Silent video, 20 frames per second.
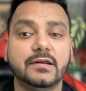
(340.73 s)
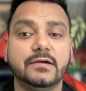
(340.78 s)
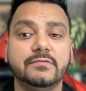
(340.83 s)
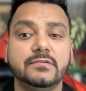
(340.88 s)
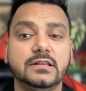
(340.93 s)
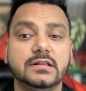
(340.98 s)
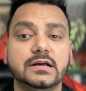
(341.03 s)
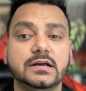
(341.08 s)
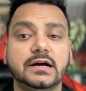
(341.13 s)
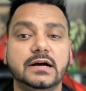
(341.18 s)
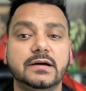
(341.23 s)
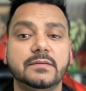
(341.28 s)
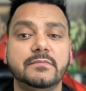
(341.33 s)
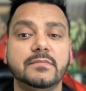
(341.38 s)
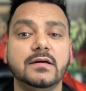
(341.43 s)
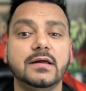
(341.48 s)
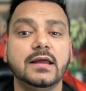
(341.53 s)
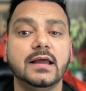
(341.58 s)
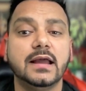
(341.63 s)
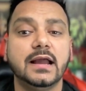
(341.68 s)
will
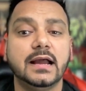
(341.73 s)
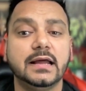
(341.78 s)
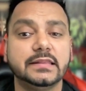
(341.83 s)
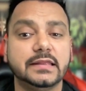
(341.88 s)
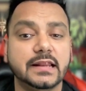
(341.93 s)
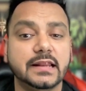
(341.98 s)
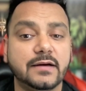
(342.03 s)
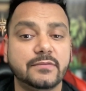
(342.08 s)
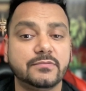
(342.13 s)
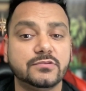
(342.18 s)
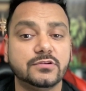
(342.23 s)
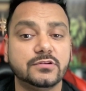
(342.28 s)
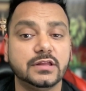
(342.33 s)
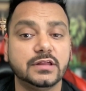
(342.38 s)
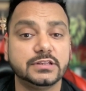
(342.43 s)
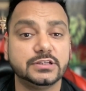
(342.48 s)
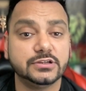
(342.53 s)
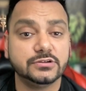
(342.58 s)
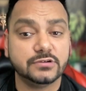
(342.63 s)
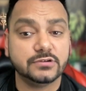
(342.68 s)
come, and then after
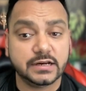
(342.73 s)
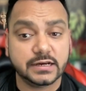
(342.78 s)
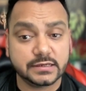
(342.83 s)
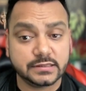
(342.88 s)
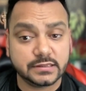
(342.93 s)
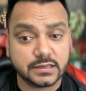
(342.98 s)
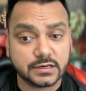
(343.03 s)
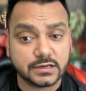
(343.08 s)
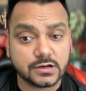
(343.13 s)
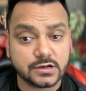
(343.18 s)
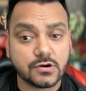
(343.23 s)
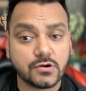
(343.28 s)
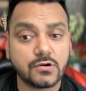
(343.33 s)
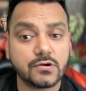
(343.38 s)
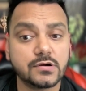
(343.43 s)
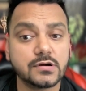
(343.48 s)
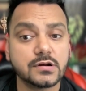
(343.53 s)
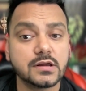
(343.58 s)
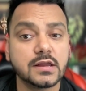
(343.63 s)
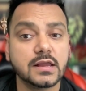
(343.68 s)
that you hit the
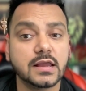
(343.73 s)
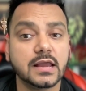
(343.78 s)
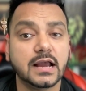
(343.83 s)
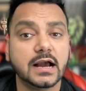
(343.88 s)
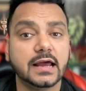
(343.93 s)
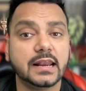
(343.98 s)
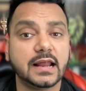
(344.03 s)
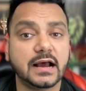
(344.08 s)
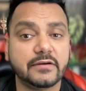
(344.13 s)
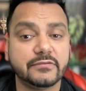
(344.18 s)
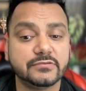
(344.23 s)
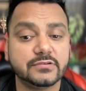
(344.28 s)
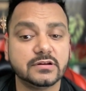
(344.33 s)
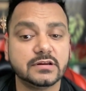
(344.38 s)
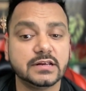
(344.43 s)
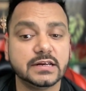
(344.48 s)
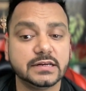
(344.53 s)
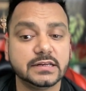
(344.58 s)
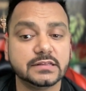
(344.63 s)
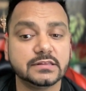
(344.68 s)
record, and after
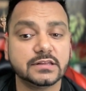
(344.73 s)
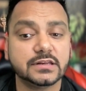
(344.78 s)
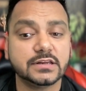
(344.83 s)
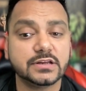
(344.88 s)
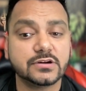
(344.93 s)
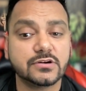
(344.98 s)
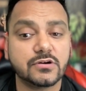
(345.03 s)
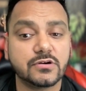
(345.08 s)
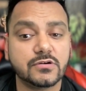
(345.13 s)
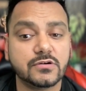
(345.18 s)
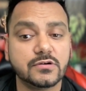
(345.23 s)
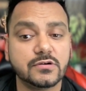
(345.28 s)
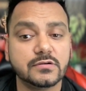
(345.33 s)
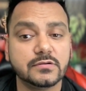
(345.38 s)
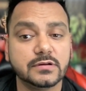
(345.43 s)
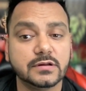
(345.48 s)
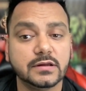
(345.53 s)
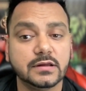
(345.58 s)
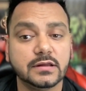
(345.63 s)
hitting the record,